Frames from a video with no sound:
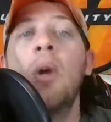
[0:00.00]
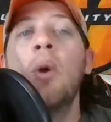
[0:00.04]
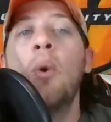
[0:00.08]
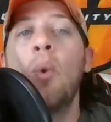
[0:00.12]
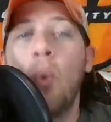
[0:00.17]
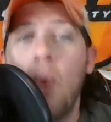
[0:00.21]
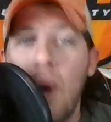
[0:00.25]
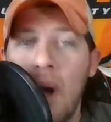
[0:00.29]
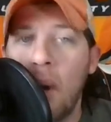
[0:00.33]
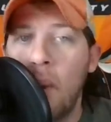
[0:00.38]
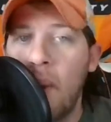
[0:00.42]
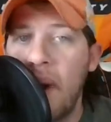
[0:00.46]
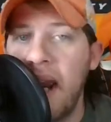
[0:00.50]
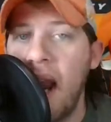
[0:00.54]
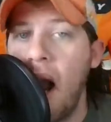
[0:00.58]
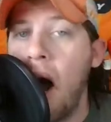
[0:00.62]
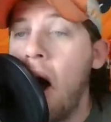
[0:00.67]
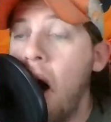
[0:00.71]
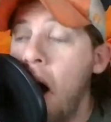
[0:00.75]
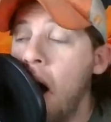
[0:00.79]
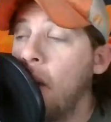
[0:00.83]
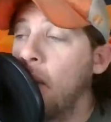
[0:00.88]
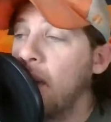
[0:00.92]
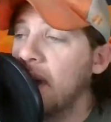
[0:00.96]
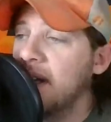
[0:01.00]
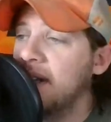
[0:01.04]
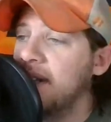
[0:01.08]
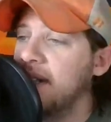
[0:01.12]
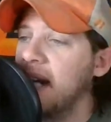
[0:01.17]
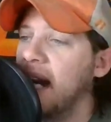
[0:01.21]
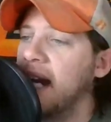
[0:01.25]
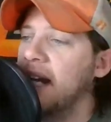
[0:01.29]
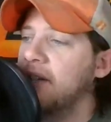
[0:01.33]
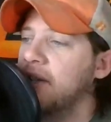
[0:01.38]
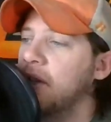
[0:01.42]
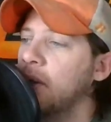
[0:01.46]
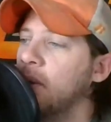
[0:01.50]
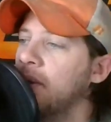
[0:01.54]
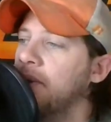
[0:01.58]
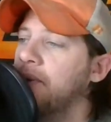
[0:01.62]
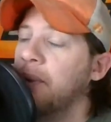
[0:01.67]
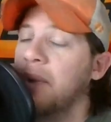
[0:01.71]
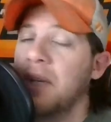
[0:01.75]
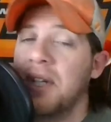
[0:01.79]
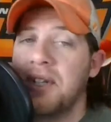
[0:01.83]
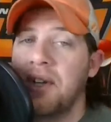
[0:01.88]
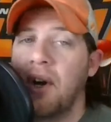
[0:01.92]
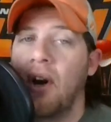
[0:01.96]
Will we always take 2 and
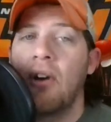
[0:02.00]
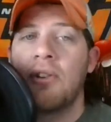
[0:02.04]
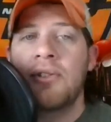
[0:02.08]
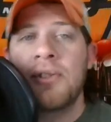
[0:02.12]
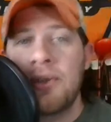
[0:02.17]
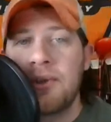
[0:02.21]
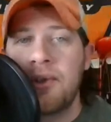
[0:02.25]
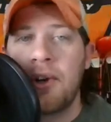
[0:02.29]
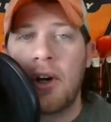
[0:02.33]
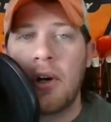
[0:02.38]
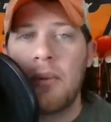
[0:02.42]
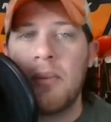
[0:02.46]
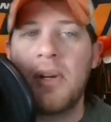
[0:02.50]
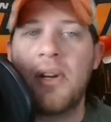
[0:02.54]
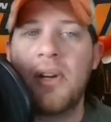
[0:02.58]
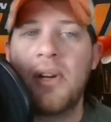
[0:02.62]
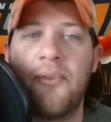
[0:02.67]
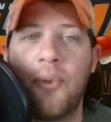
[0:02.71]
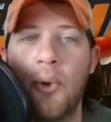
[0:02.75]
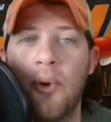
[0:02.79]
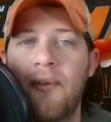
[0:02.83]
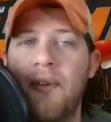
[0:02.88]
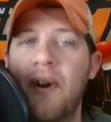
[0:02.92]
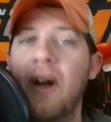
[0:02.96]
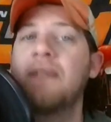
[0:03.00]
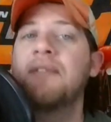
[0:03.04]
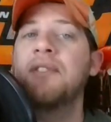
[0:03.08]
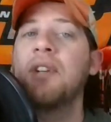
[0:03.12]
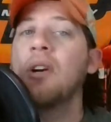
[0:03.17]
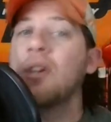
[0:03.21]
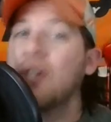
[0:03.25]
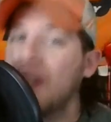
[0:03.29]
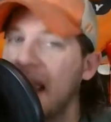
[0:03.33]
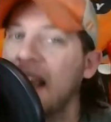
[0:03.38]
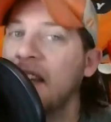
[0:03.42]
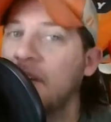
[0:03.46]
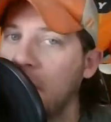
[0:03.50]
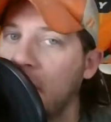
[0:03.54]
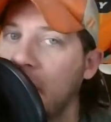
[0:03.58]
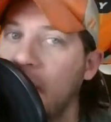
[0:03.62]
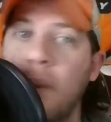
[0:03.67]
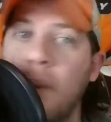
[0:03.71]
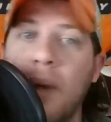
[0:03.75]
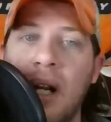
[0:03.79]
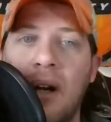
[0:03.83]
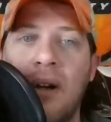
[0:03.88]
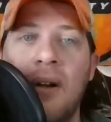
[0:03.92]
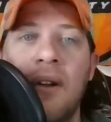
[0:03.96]
3 stars and turn them into 4 or 5 stars? Yes, we
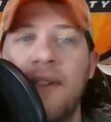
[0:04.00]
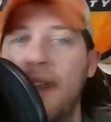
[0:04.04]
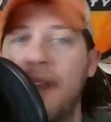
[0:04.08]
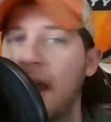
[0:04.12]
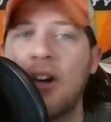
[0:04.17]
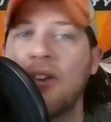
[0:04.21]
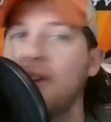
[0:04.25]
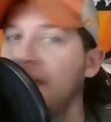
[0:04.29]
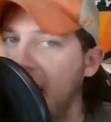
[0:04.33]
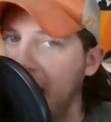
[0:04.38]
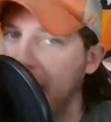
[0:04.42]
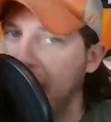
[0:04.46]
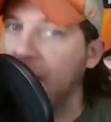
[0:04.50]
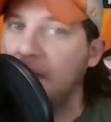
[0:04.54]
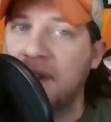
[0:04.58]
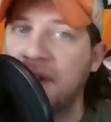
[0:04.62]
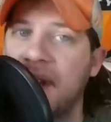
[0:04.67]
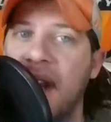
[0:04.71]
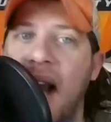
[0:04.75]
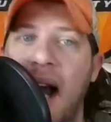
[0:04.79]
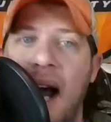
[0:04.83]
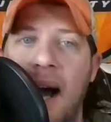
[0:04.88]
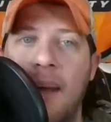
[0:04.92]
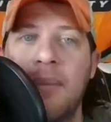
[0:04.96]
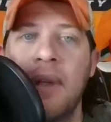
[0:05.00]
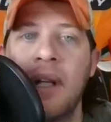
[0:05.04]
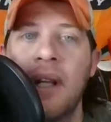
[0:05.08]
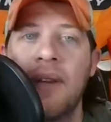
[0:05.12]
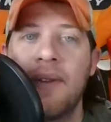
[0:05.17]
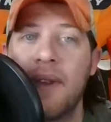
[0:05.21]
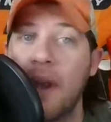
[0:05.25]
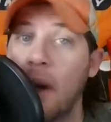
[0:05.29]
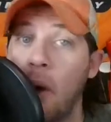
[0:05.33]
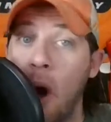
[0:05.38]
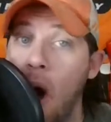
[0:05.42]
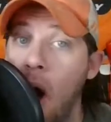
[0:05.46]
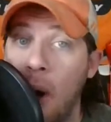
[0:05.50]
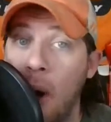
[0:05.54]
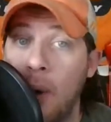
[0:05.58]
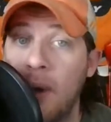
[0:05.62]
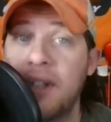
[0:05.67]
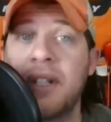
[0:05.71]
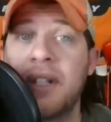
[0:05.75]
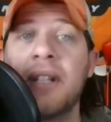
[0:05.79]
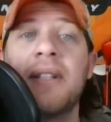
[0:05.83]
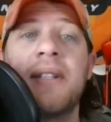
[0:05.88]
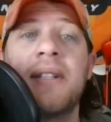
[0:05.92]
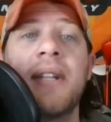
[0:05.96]
will. That'll never stop. That'll
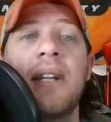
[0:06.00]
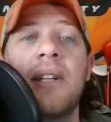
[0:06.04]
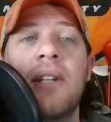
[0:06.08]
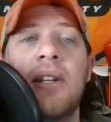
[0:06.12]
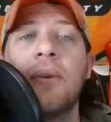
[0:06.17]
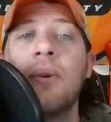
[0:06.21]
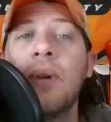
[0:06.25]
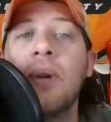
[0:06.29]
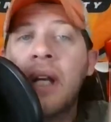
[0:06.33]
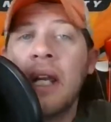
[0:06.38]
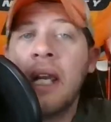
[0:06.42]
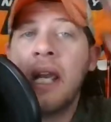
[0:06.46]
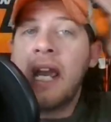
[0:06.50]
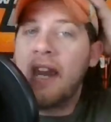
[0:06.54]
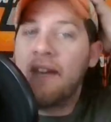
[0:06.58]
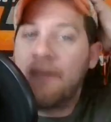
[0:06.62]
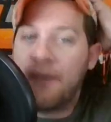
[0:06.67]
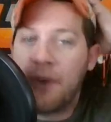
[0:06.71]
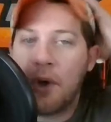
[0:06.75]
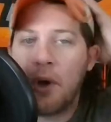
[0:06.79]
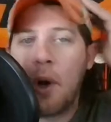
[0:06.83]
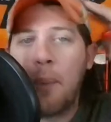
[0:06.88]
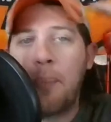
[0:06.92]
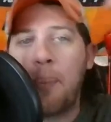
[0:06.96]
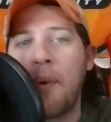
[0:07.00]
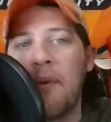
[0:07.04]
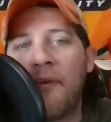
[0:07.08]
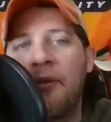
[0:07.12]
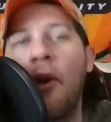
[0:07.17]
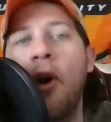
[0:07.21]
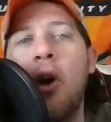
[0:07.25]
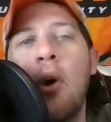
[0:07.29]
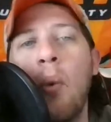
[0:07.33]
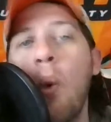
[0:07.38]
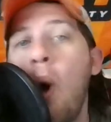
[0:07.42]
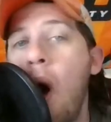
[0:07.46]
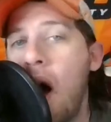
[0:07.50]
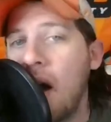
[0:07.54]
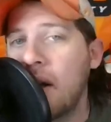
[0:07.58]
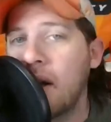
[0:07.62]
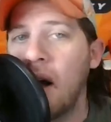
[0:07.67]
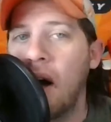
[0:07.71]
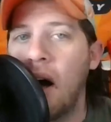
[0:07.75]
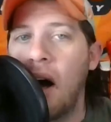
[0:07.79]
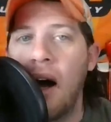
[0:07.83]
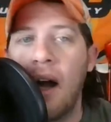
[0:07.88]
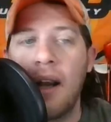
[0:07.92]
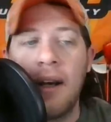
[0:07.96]
always continue. If you're a preferred
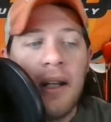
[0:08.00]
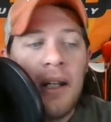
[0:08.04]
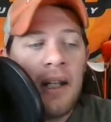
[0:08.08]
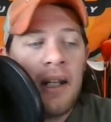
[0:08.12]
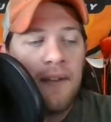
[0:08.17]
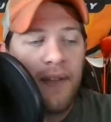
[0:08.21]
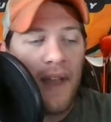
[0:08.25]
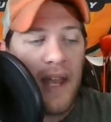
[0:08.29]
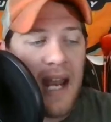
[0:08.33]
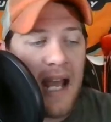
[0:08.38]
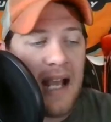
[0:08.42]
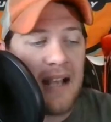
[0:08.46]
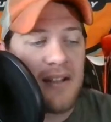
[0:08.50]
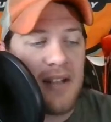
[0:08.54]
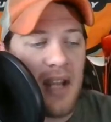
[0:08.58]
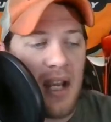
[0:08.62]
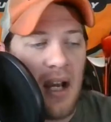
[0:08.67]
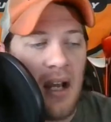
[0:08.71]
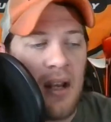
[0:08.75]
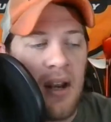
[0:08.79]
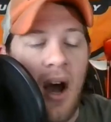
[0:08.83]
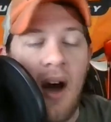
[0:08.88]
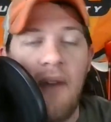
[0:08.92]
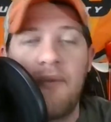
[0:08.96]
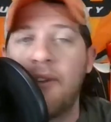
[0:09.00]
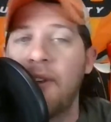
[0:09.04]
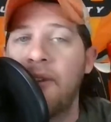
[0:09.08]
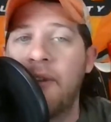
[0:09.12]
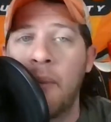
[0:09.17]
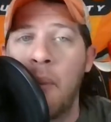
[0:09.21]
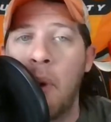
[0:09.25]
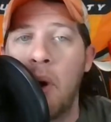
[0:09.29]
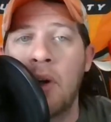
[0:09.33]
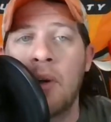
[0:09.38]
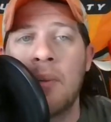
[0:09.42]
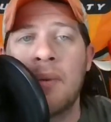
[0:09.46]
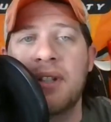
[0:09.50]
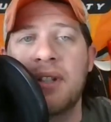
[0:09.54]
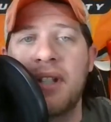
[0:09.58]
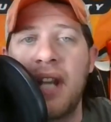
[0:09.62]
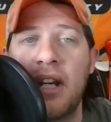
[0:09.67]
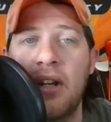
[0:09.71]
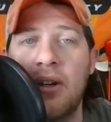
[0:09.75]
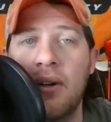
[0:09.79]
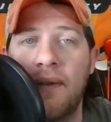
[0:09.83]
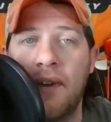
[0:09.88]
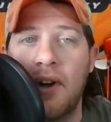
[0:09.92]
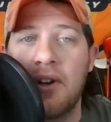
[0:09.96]
walk-on that has an offer from Oklahoma
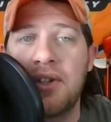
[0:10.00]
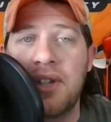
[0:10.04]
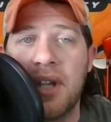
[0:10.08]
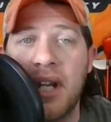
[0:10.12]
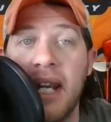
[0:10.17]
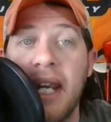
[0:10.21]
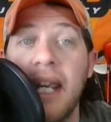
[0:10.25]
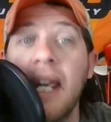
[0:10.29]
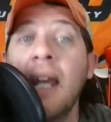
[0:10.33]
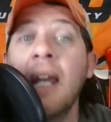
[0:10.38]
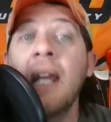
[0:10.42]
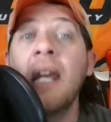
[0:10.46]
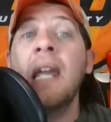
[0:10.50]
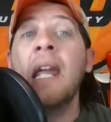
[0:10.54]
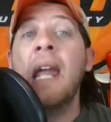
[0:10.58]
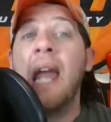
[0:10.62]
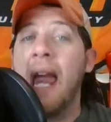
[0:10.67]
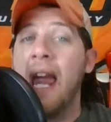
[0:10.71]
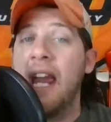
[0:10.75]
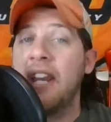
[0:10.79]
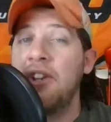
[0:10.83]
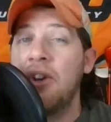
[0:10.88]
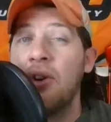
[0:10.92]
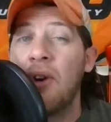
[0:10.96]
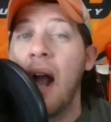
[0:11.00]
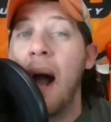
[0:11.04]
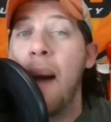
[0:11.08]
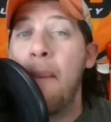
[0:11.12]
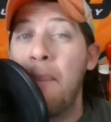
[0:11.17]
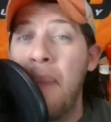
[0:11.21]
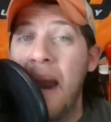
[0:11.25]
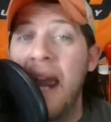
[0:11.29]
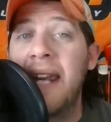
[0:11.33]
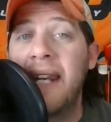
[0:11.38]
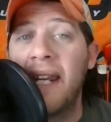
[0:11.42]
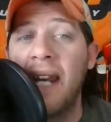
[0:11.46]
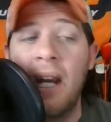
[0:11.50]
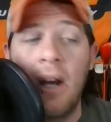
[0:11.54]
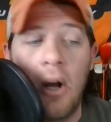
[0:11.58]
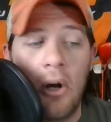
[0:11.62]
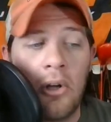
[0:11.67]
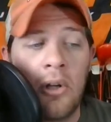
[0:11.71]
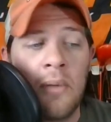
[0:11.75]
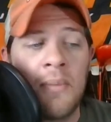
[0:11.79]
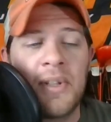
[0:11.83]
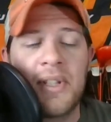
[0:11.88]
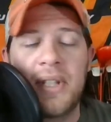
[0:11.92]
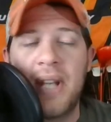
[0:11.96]
State University and you're not making
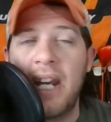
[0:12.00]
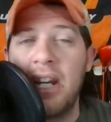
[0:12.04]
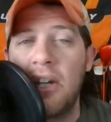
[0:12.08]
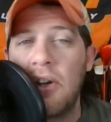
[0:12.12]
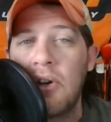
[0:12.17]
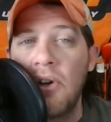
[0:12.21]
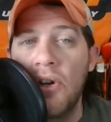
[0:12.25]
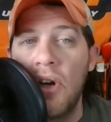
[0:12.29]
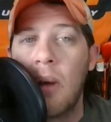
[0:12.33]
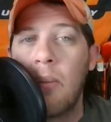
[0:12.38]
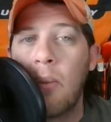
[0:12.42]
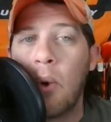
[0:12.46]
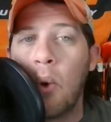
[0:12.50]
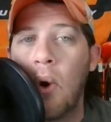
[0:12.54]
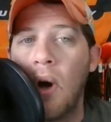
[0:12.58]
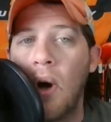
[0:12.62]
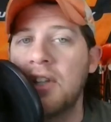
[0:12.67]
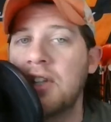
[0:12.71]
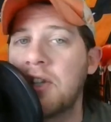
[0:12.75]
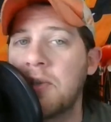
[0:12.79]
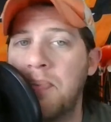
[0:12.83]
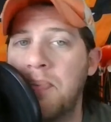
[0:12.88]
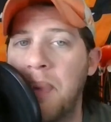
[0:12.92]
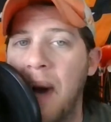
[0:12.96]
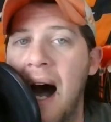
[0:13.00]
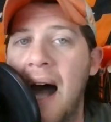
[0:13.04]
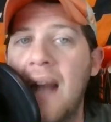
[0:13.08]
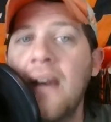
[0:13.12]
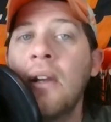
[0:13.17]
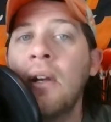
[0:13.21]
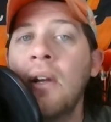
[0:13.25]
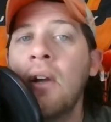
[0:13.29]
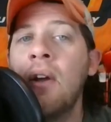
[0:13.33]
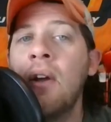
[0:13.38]
Oklahoma State your number one spot,